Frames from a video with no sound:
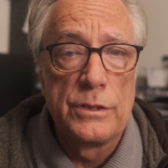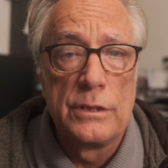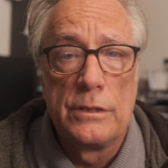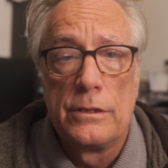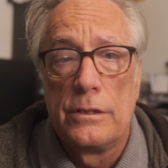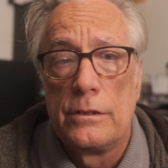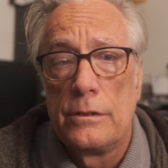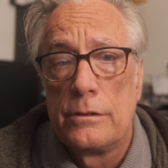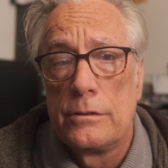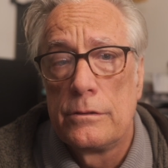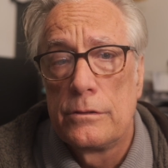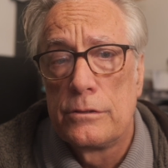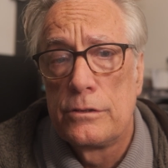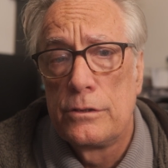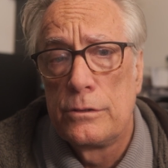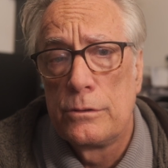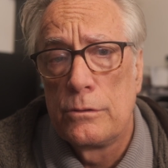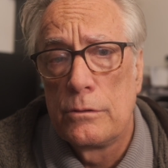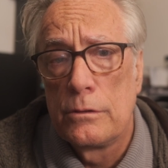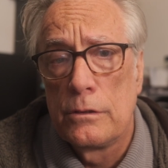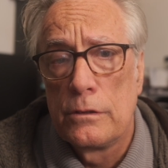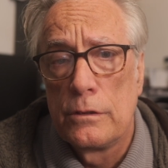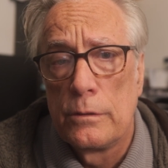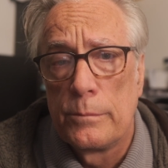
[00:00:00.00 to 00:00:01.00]

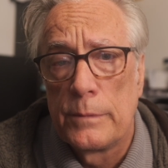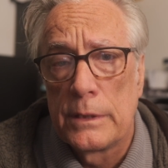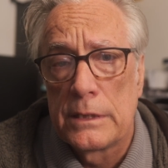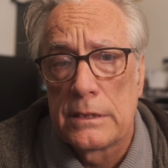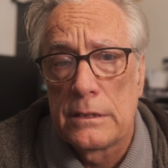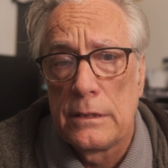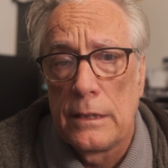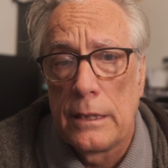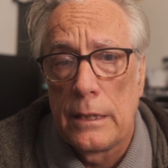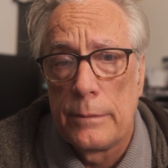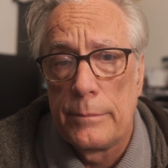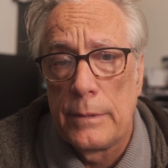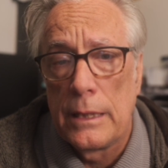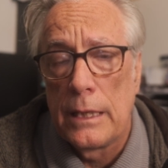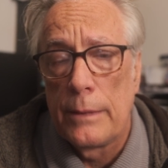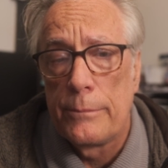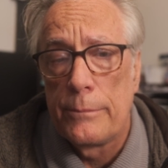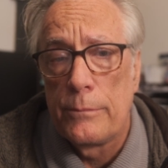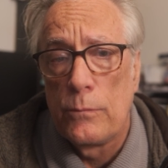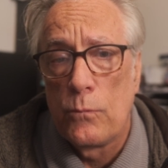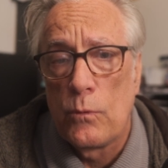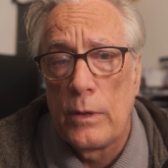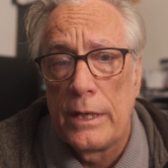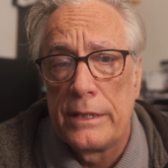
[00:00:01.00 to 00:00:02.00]
to the LUMIX Lab app,
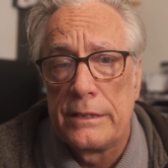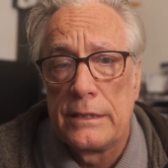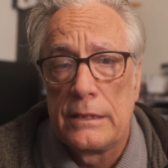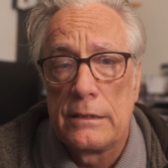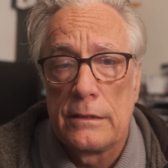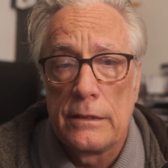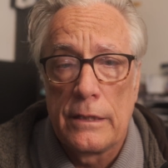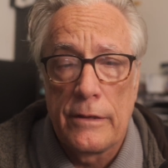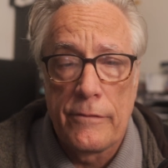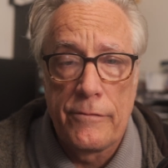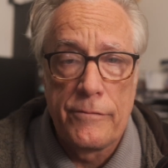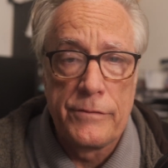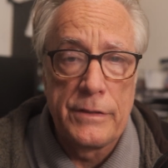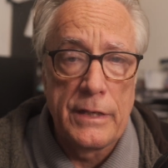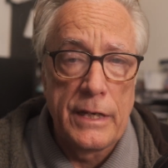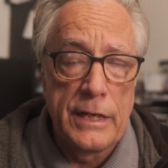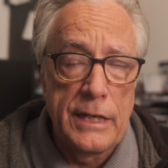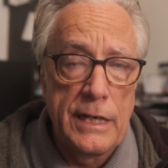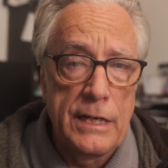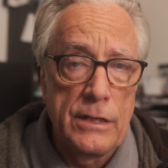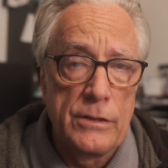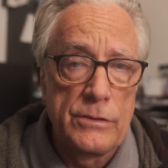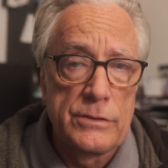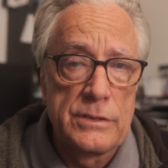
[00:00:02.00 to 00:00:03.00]
why they left that
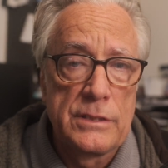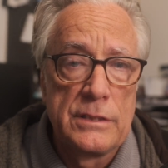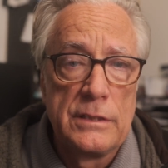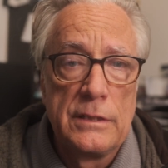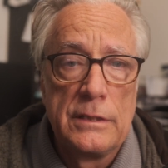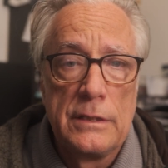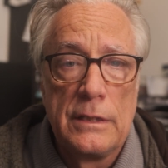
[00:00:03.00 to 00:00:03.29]
out.